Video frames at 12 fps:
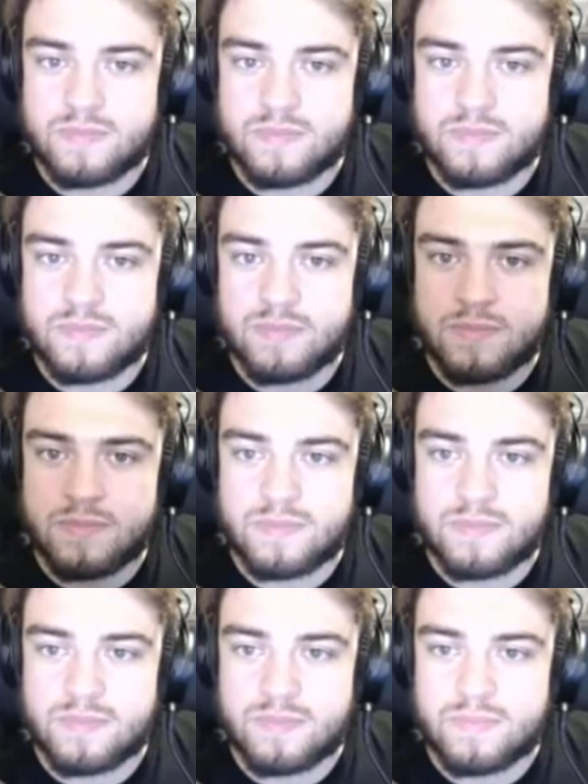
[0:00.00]

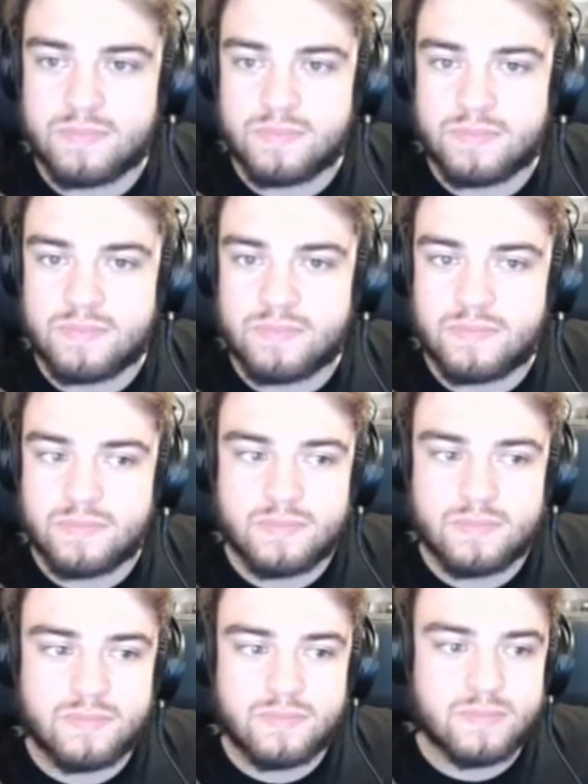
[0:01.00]

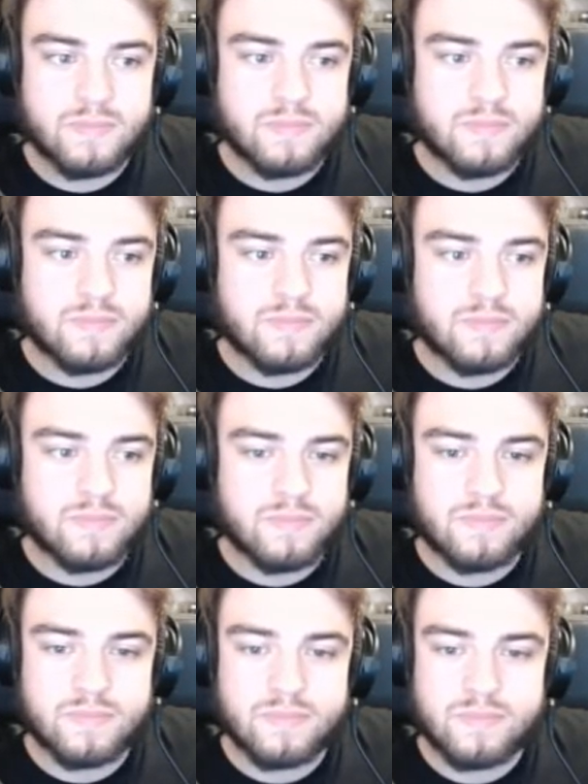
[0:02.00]

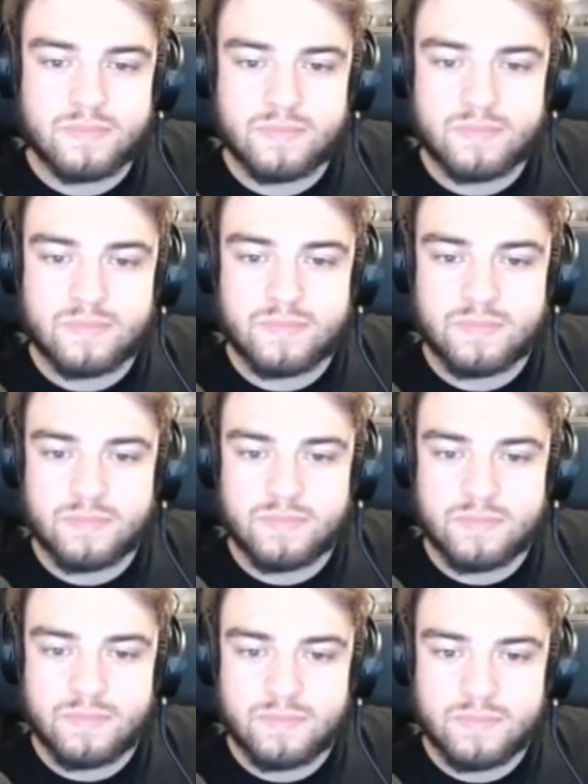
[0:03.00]

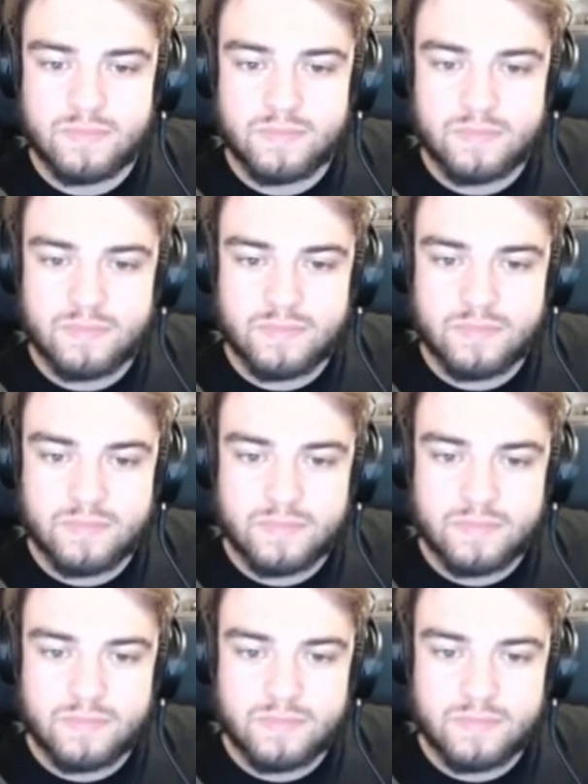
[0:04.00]
[no speech]